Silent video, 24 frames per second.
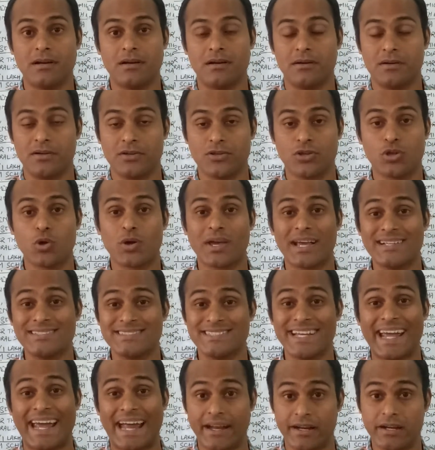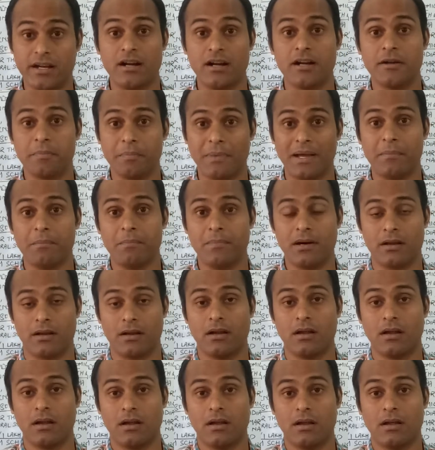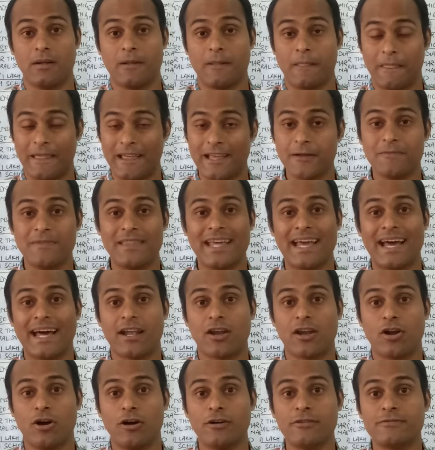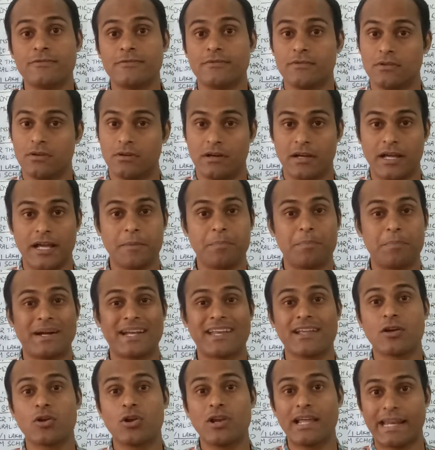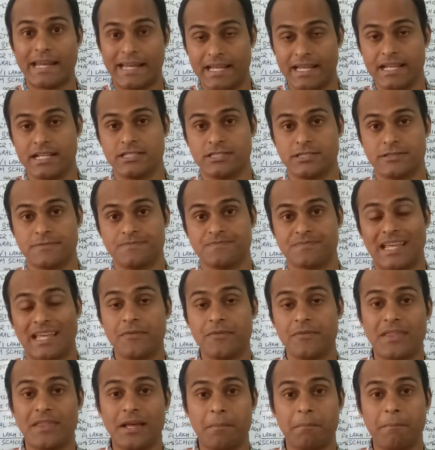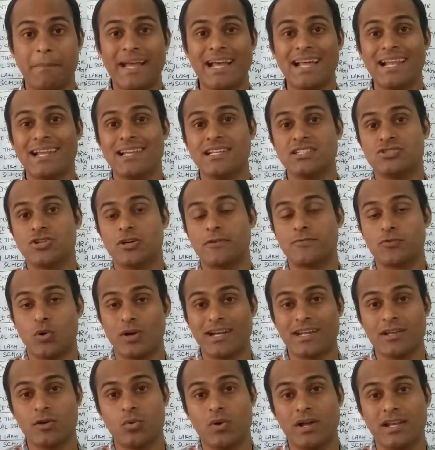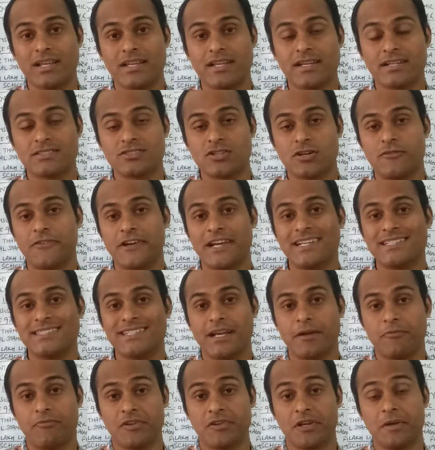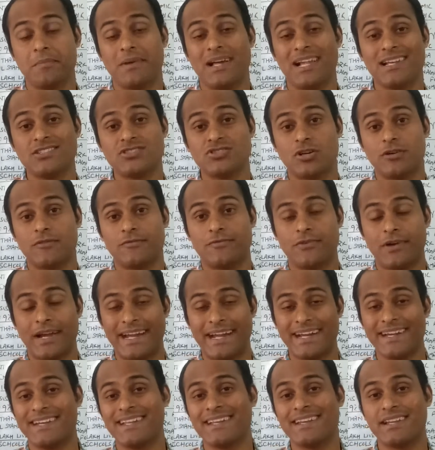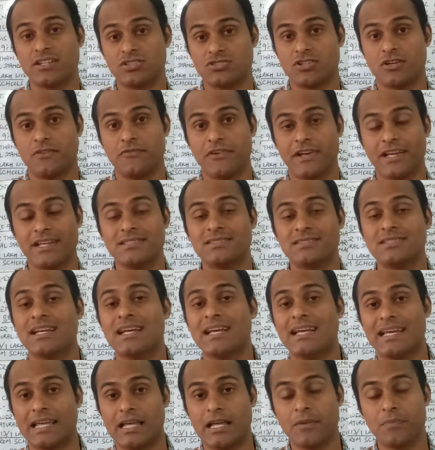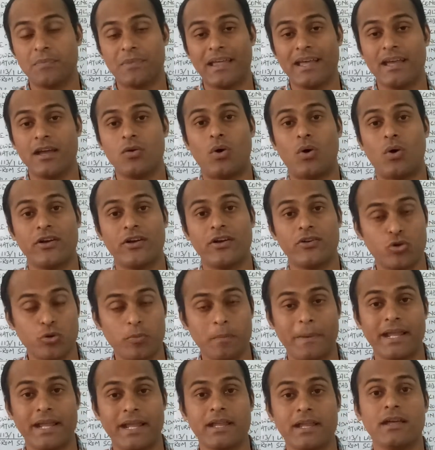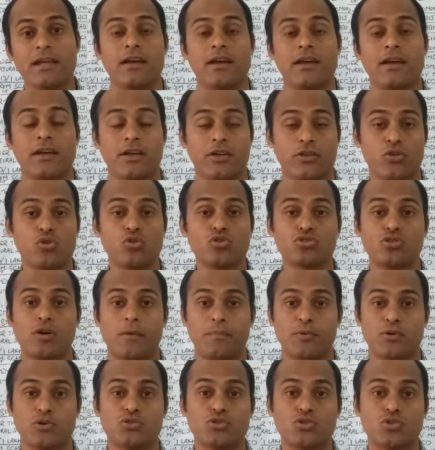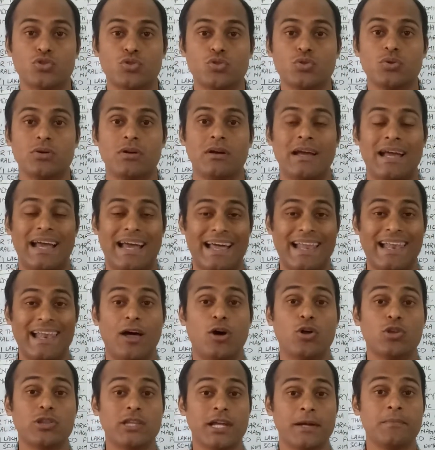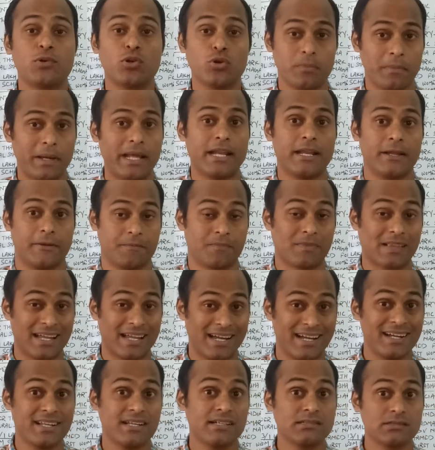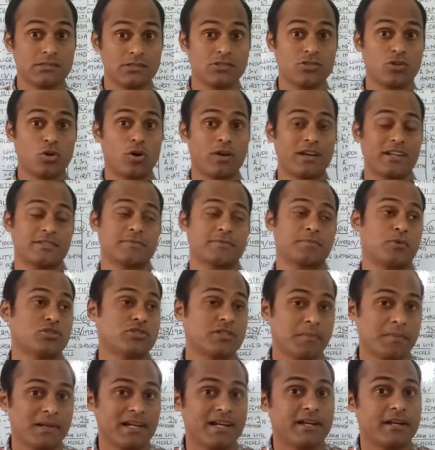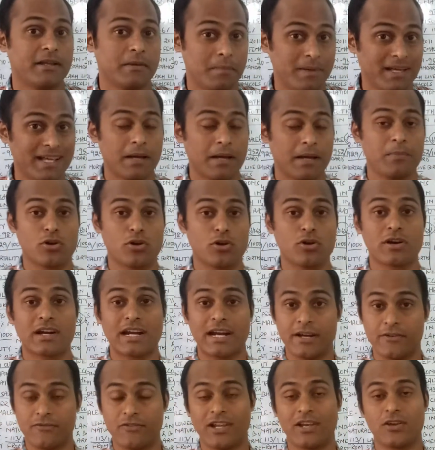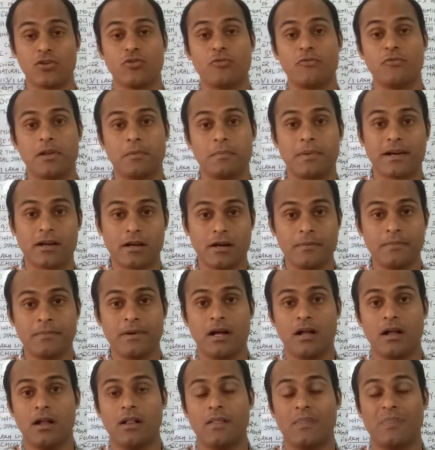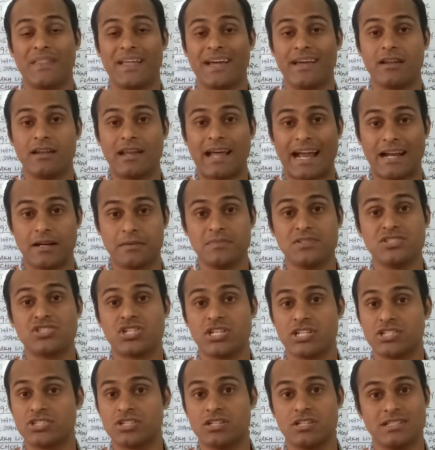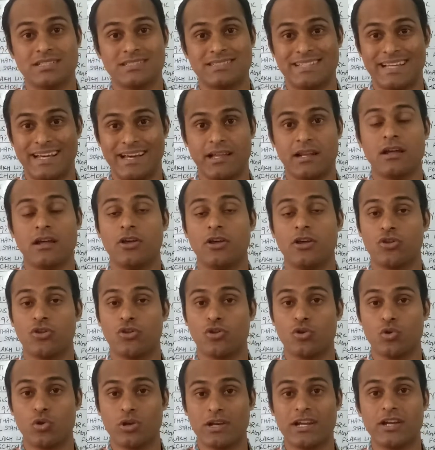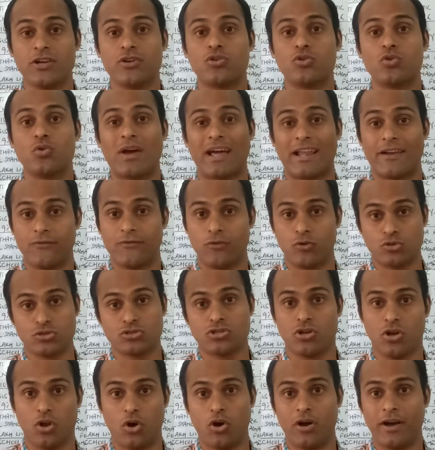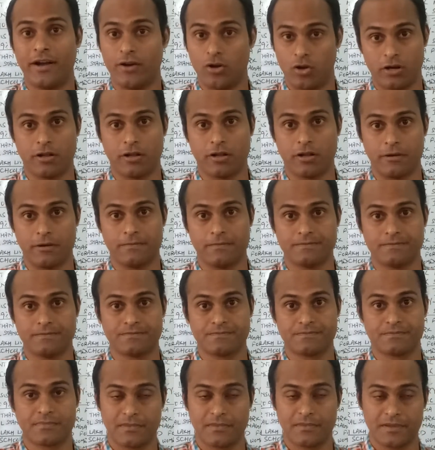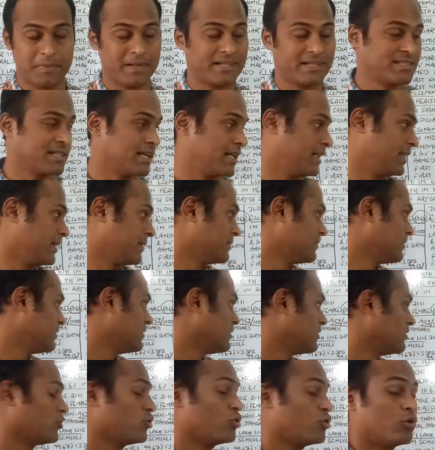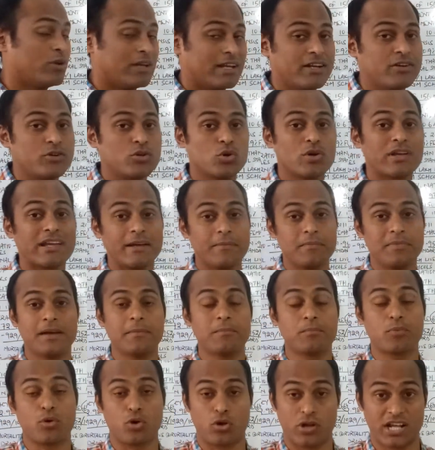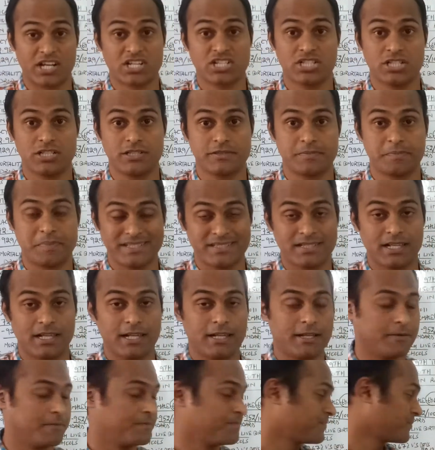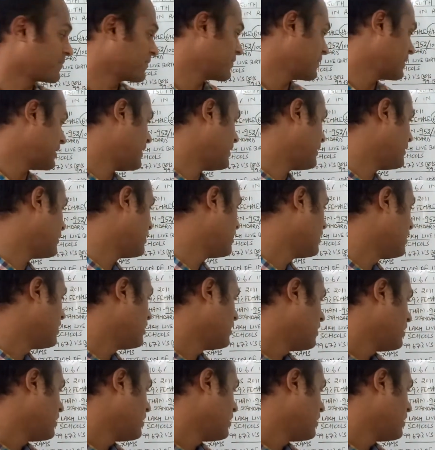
you can say adult member, if they are of a particular age, if the male is of 21 years of age, a female is of 18 years of age, if they want to marry, you supposed to allow them to marry. It is your responsibility. Being a bureaucrat, when you will become, then administration is there. You need to enforce law and order, especially. You need to give them protection, especially. Then